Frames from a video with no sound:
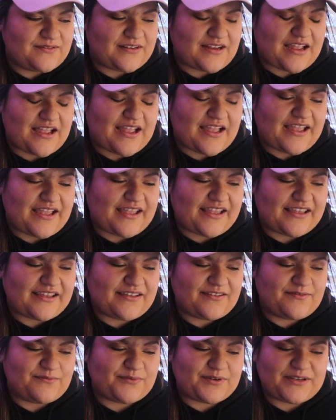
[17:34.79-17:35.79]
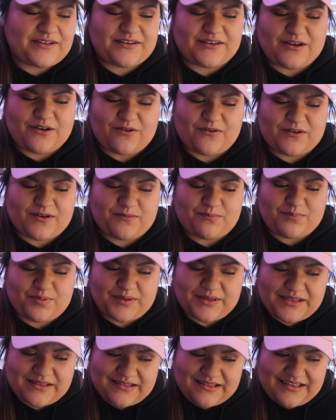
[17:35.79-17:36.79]
I wouldn't know
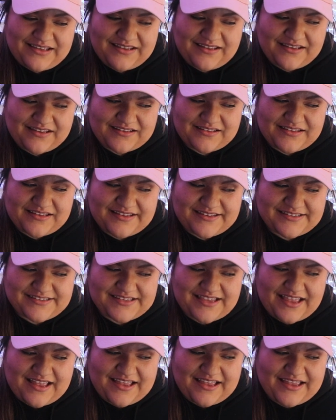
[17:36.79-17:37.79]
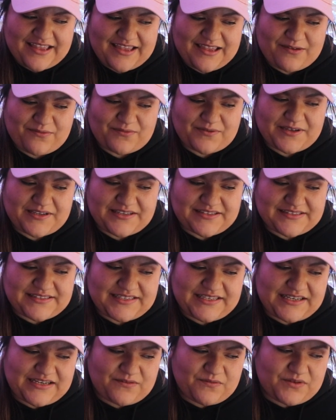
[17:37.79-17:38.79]
completely unless I was
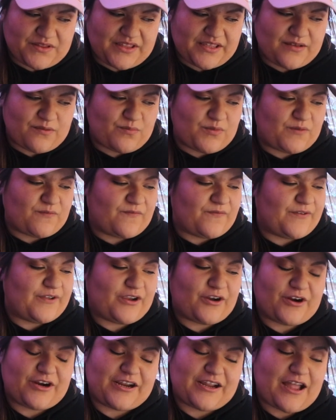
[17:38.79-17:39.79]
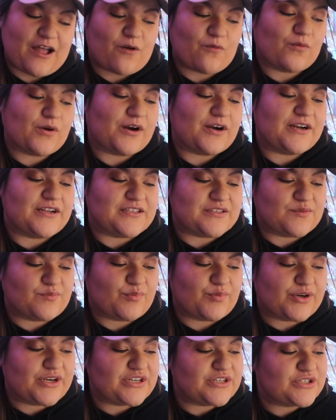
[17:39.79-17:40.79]
sitting with him and figuring out where his
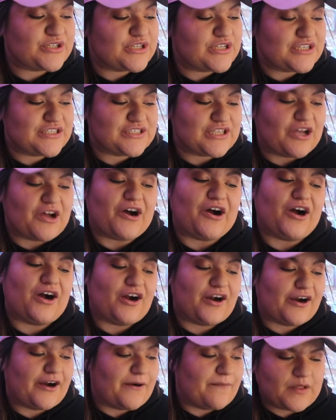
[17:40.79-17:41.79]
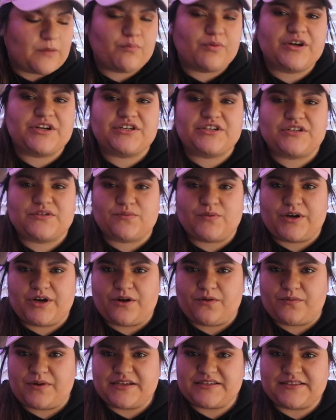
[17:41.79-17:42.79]
bridges are. A bridge is where
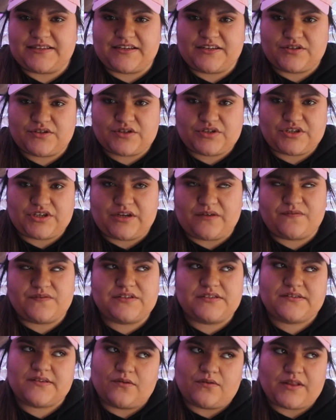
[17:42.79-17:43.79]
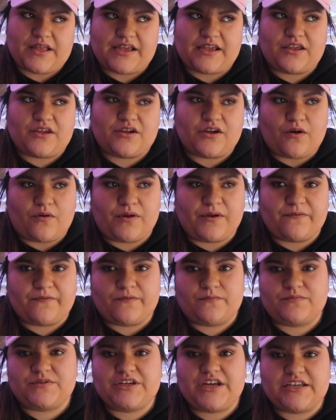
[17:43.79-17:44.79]
your resonance shifts. So like going
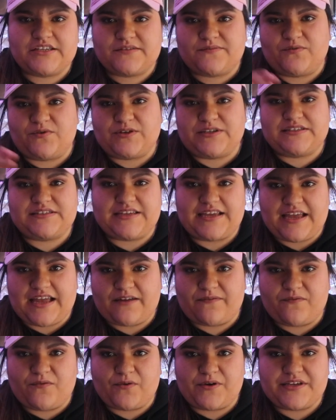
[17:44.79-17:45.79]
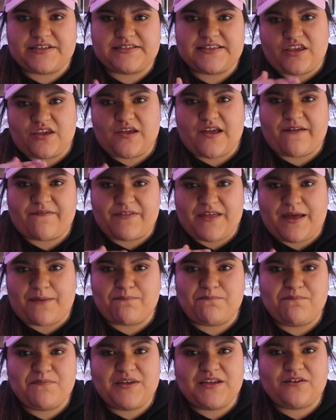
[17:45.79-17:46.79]
from chest voice to head voice, you have
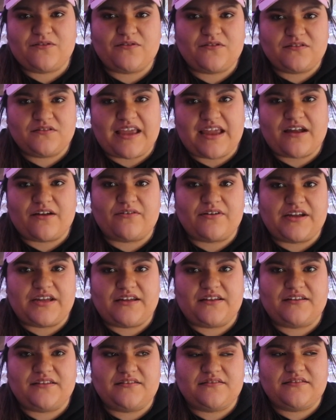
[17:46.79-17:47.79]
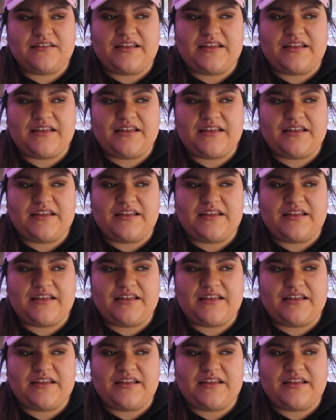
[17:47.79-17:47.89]
that middle area